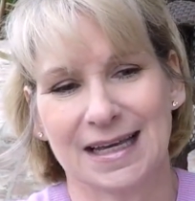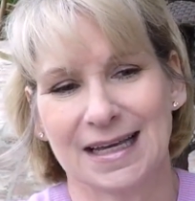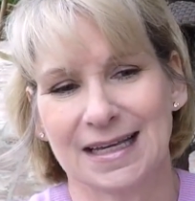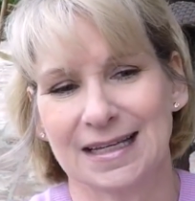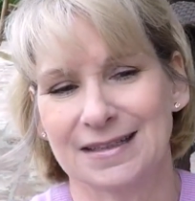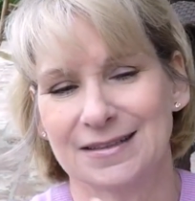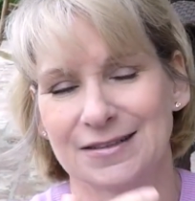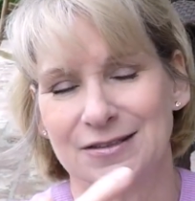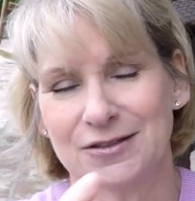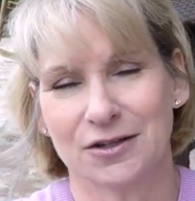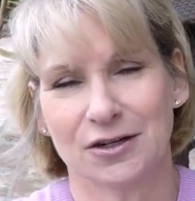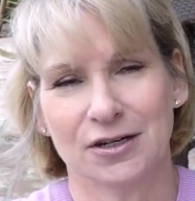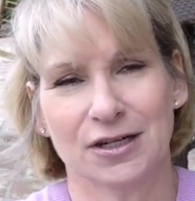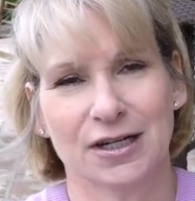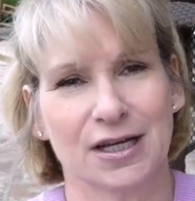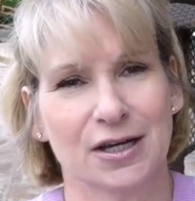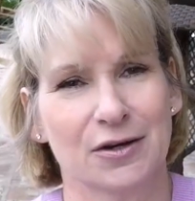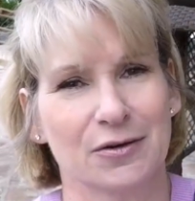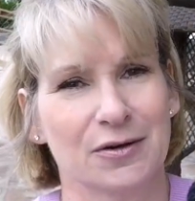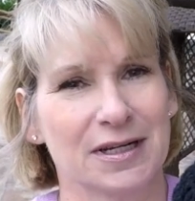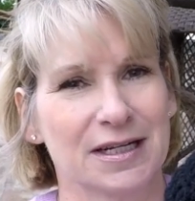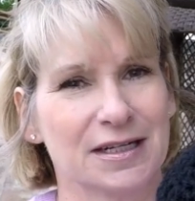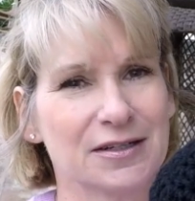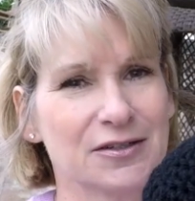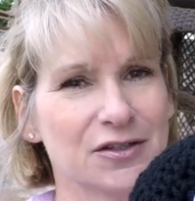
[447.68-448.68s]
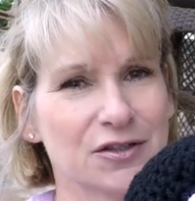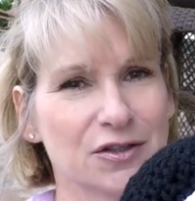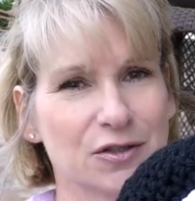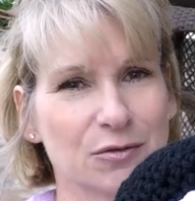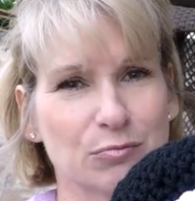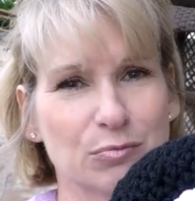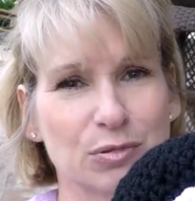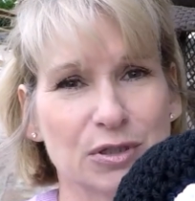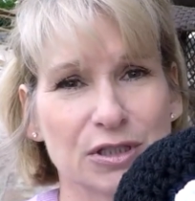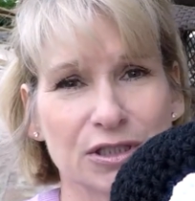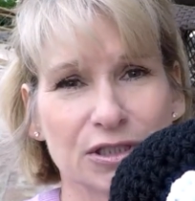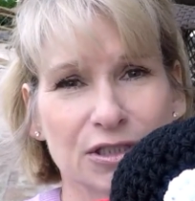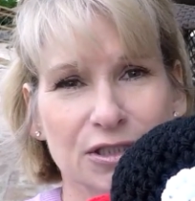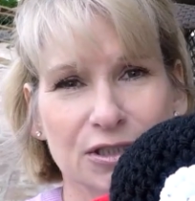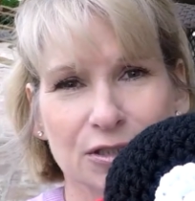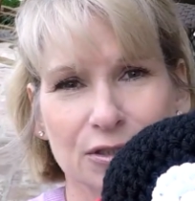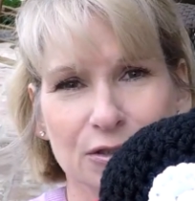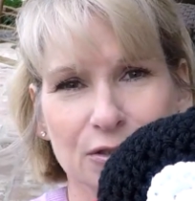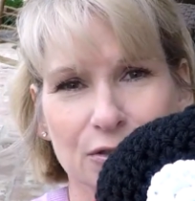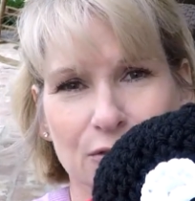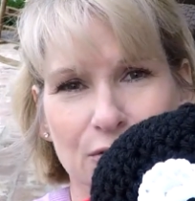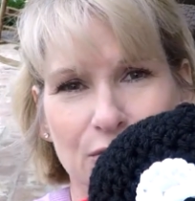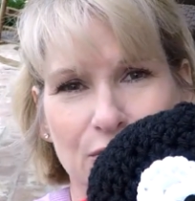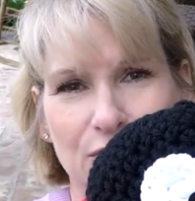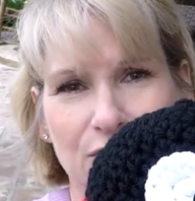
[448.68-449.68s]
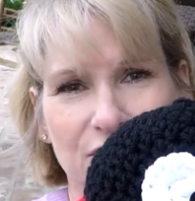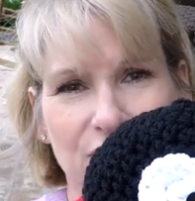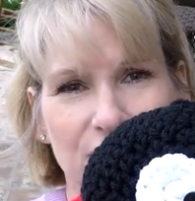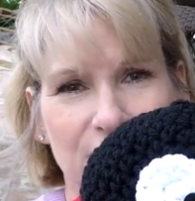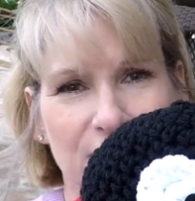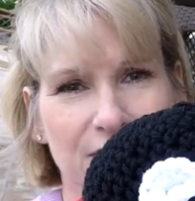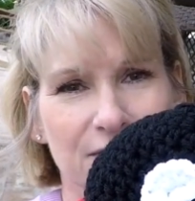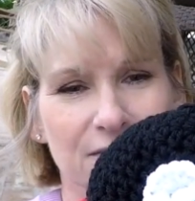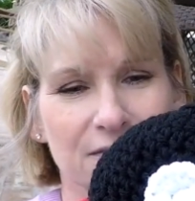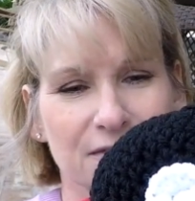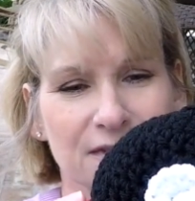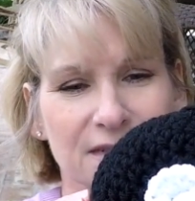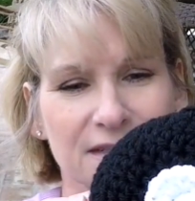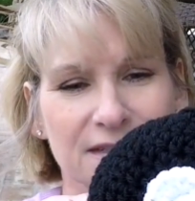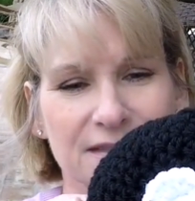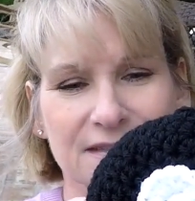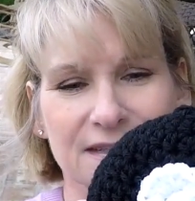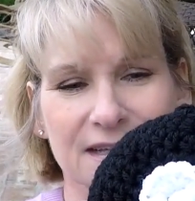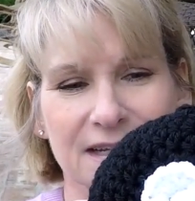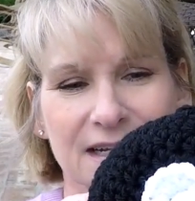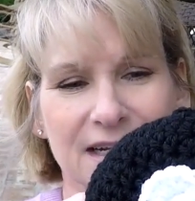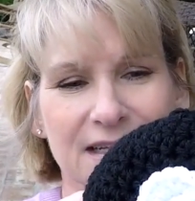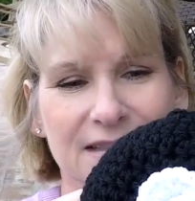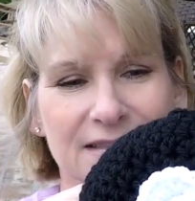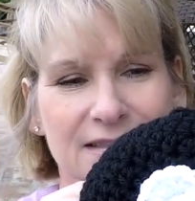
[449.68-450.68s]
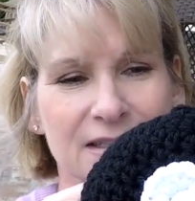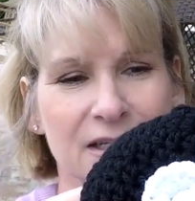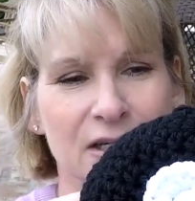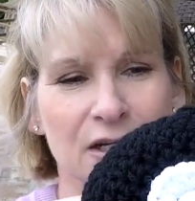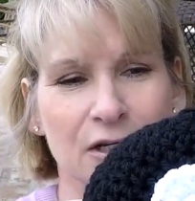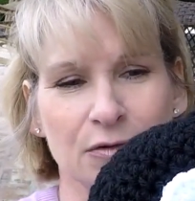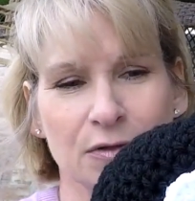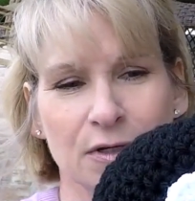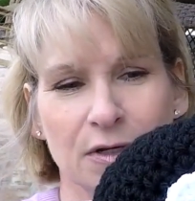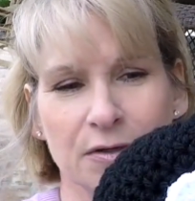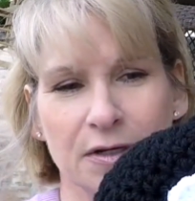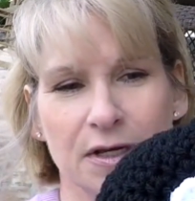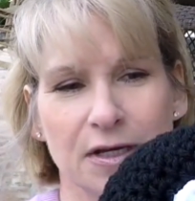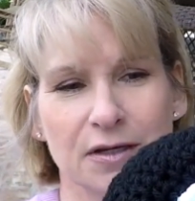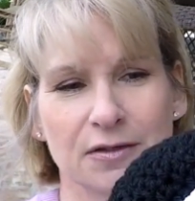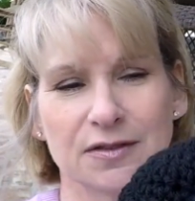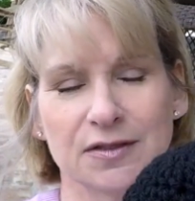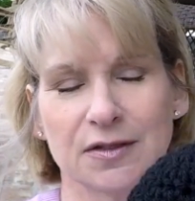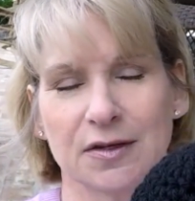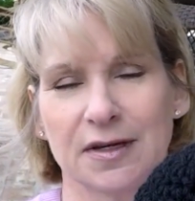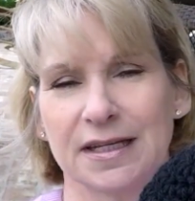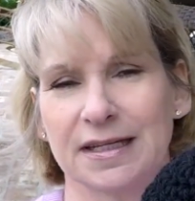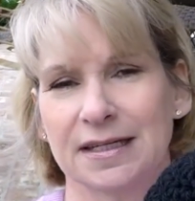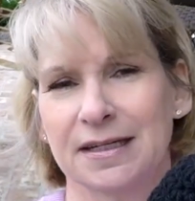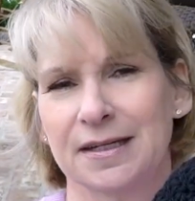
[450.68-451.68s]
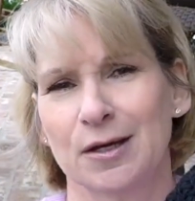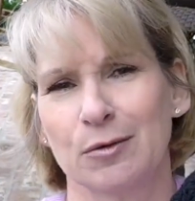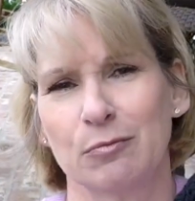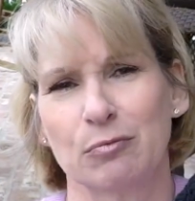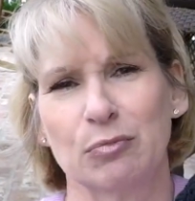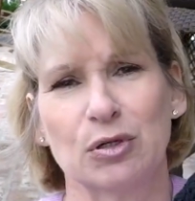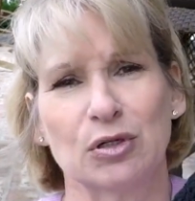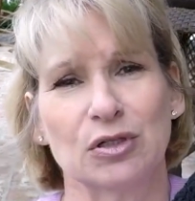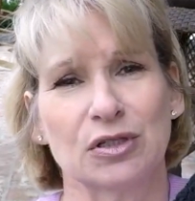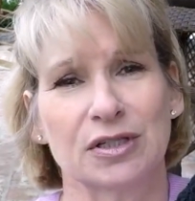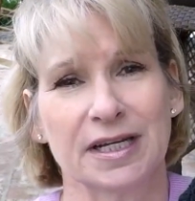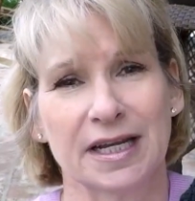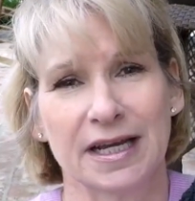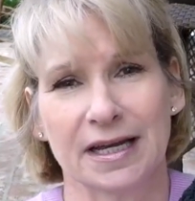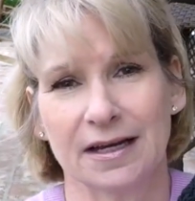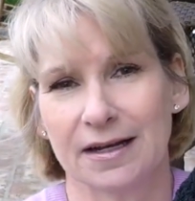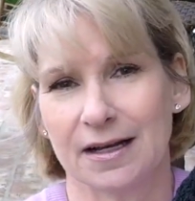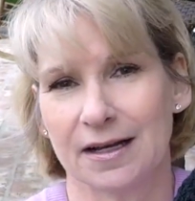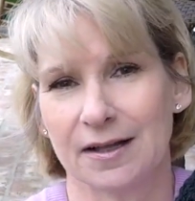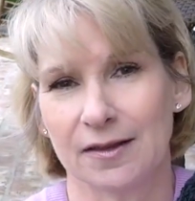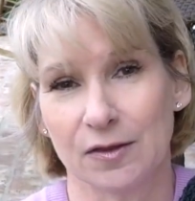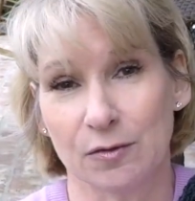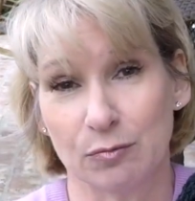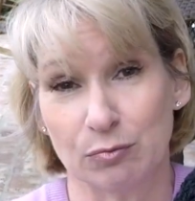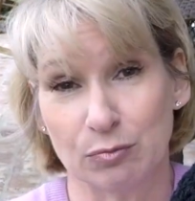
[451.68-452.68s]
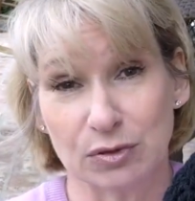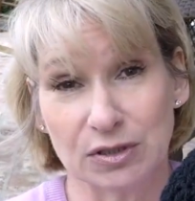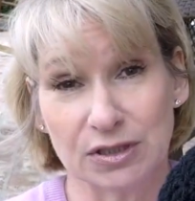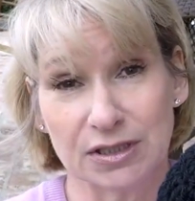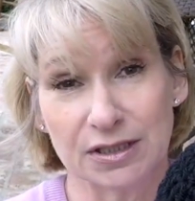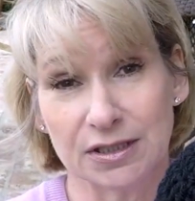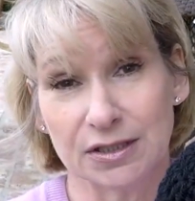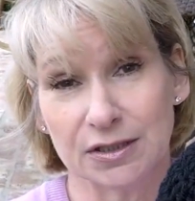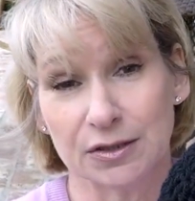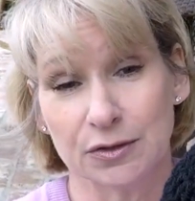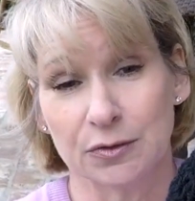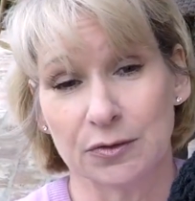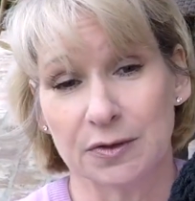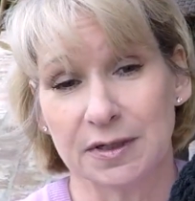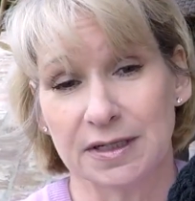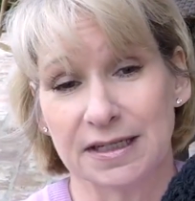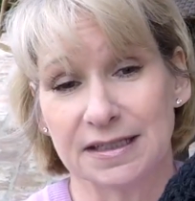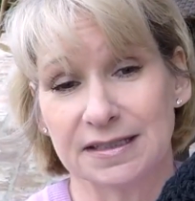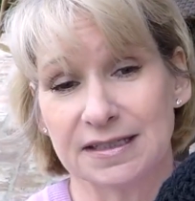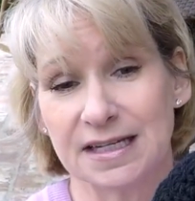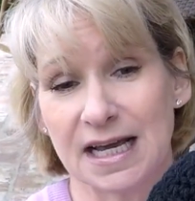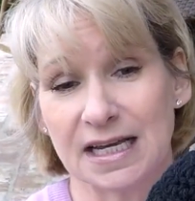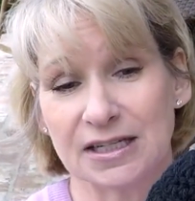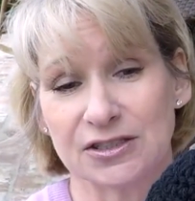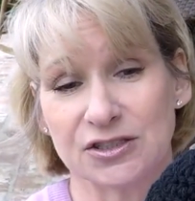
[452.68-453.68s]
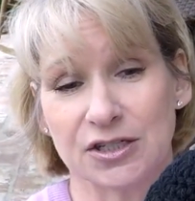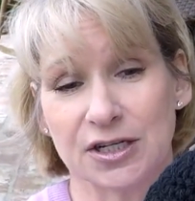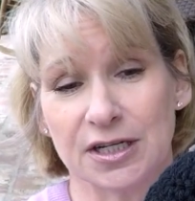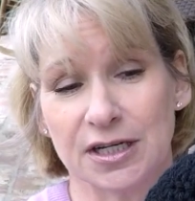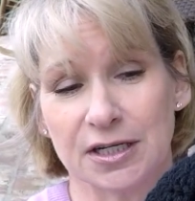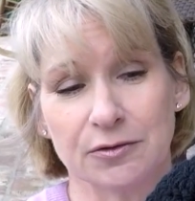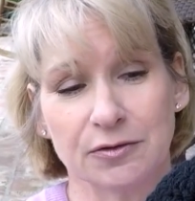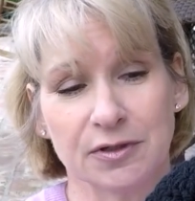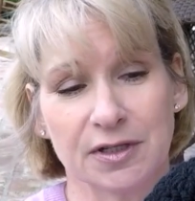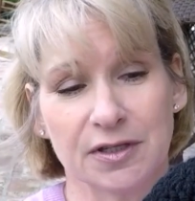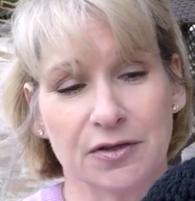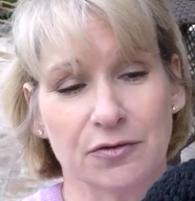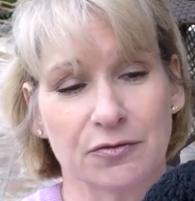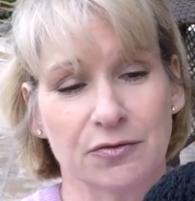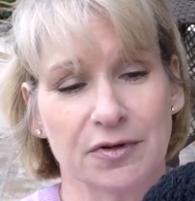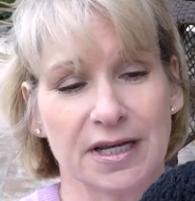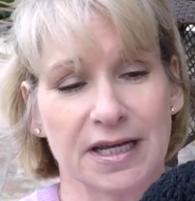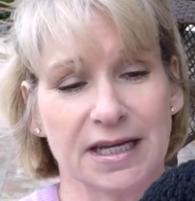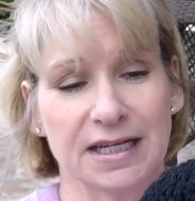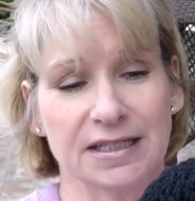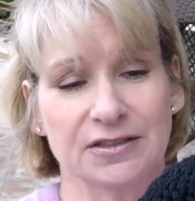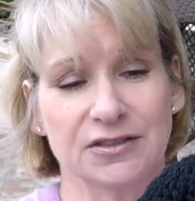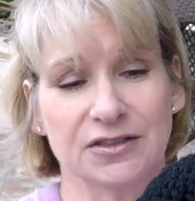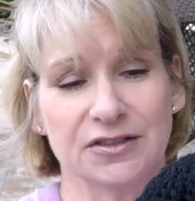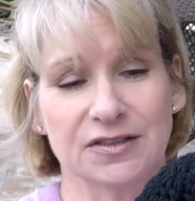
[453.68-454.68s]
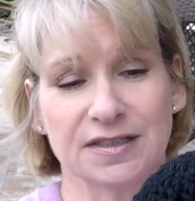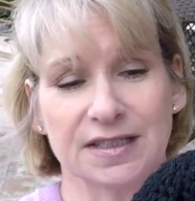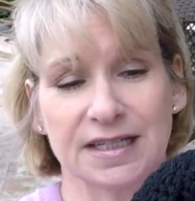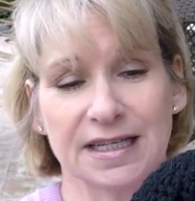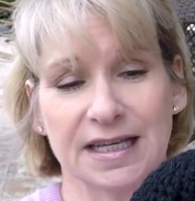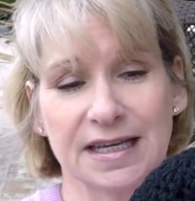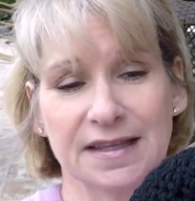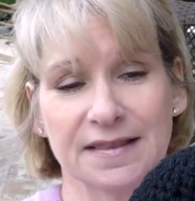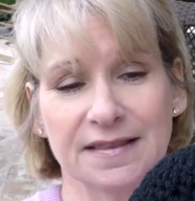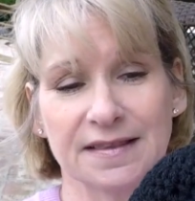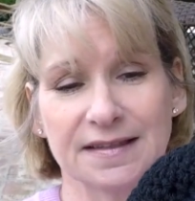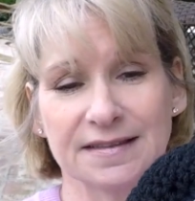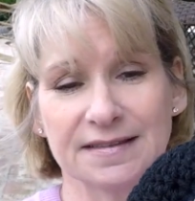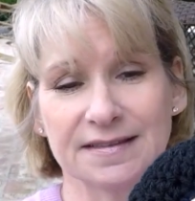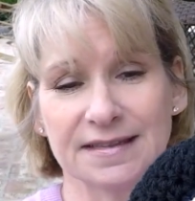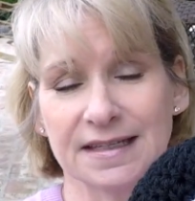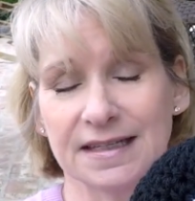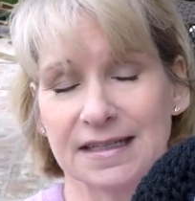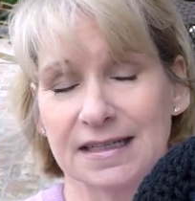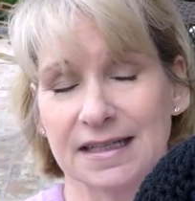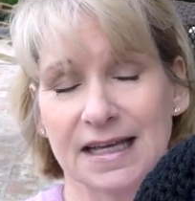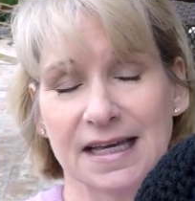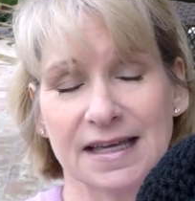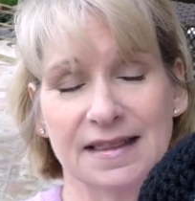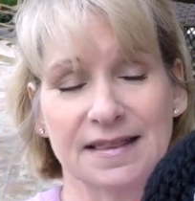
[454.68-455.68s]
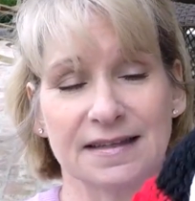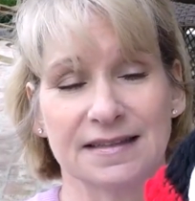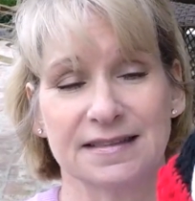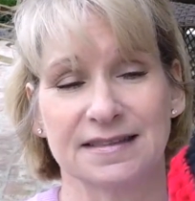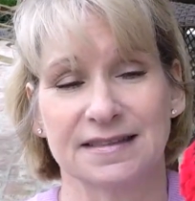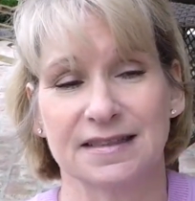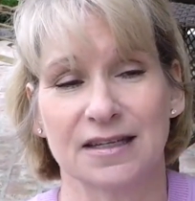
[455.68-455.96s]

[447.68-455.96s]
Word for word: it started going into the blue for this thing, and I said no, so I ended up pulling out all the blue and attaching only the red just to get this in like this.